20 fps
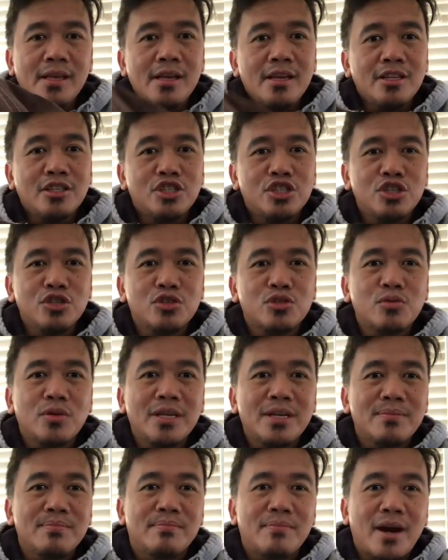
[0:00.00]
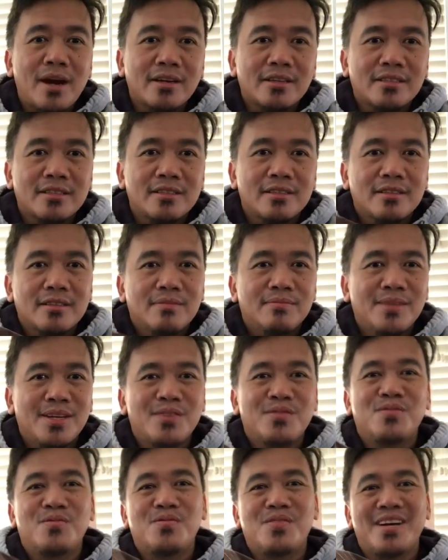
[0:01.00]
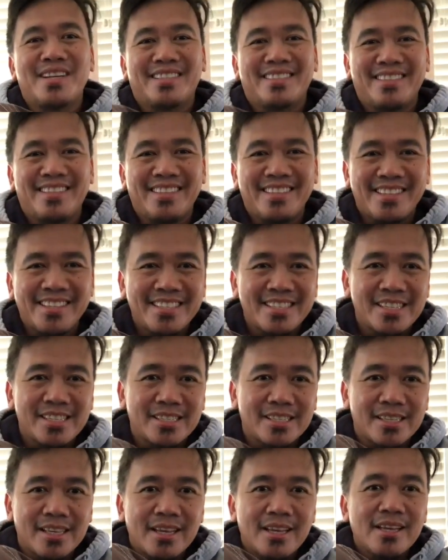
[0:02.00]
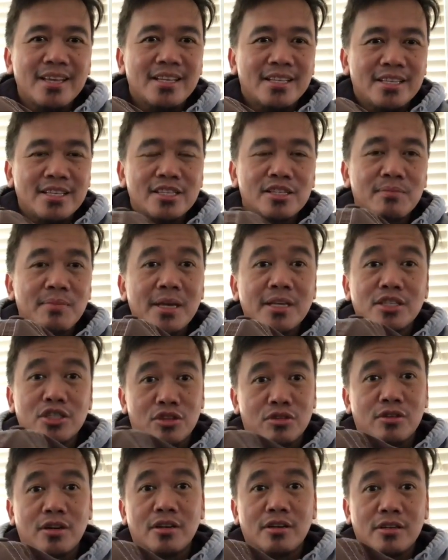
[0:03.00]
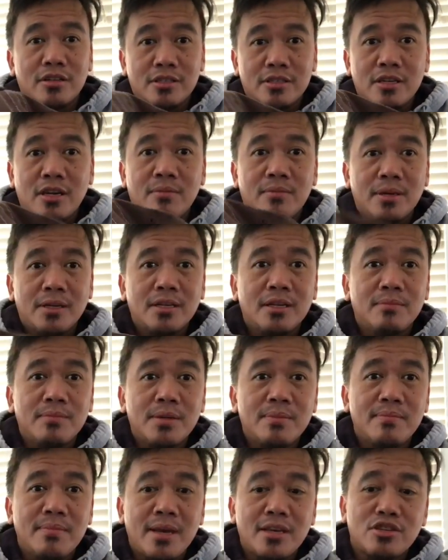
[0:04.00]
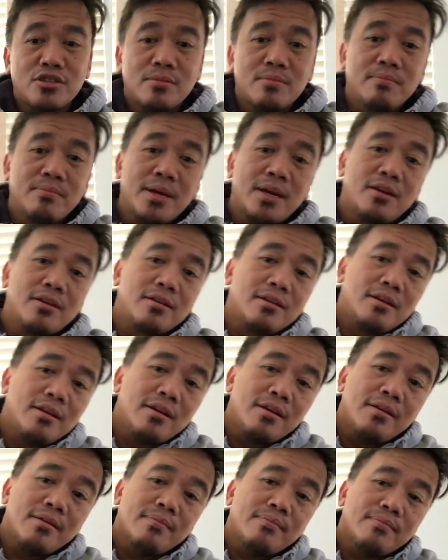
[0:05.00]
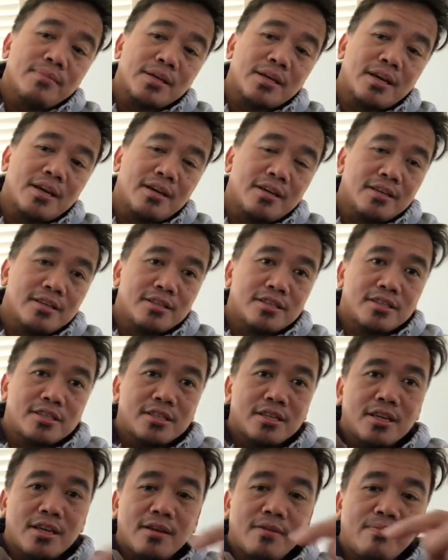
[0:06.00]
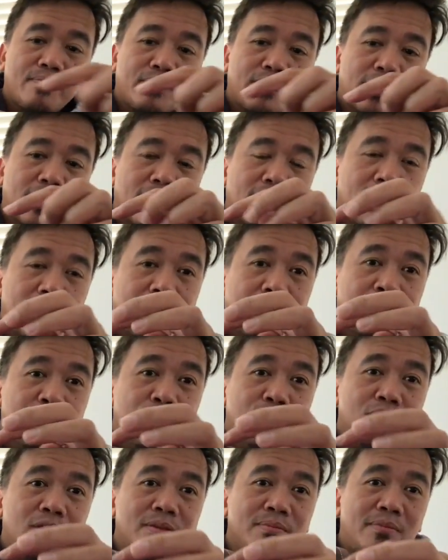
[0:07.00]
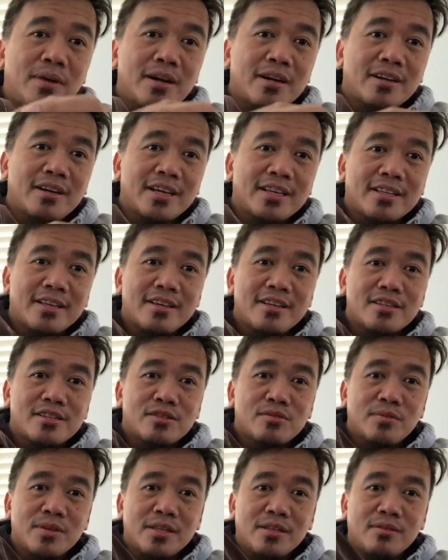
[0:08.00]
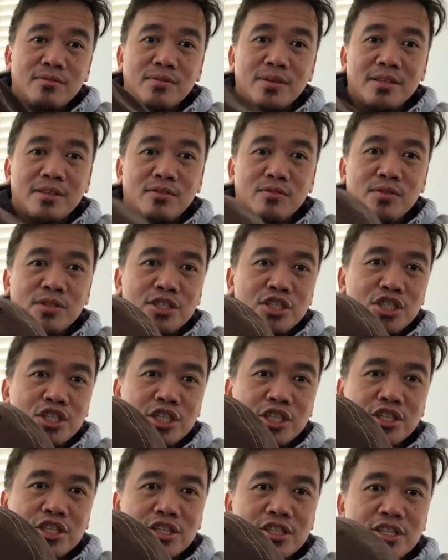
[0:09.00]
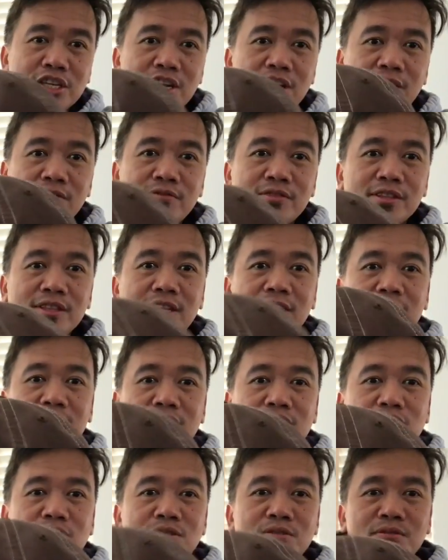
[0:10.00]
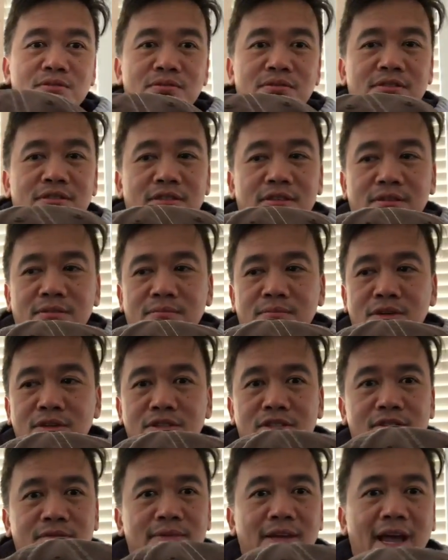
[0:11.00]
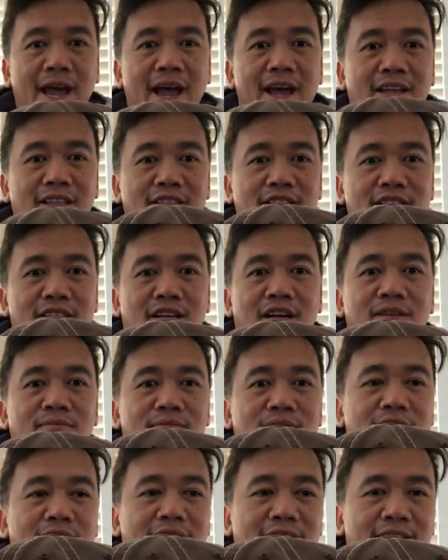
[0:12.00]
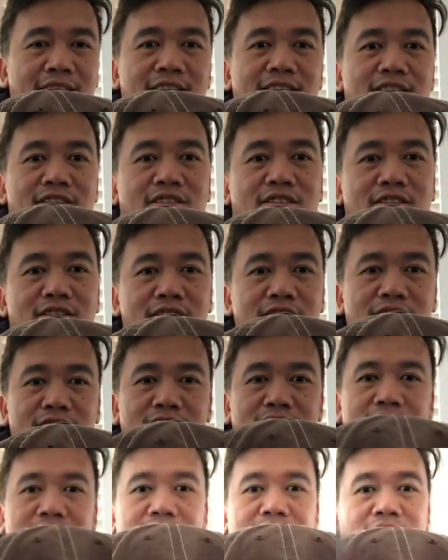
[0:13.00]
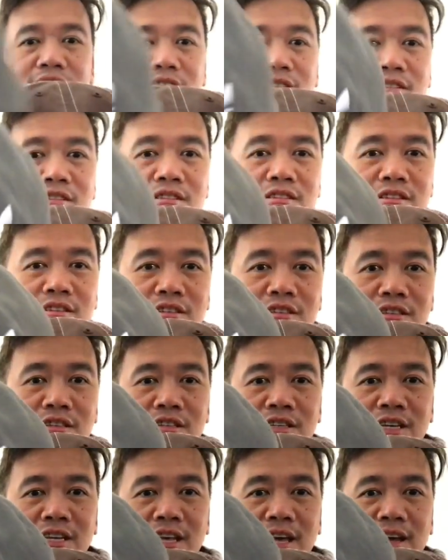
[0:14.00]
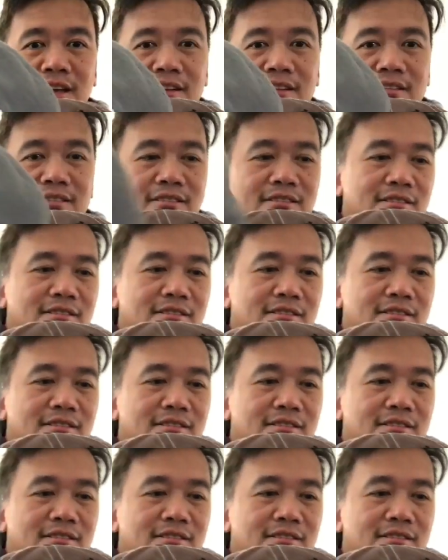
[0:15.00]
It's usually marked by what, and this makes your job a little bit better, because it's usually marked like this with stitches and everything. So most of the hats comes like this. Look at that.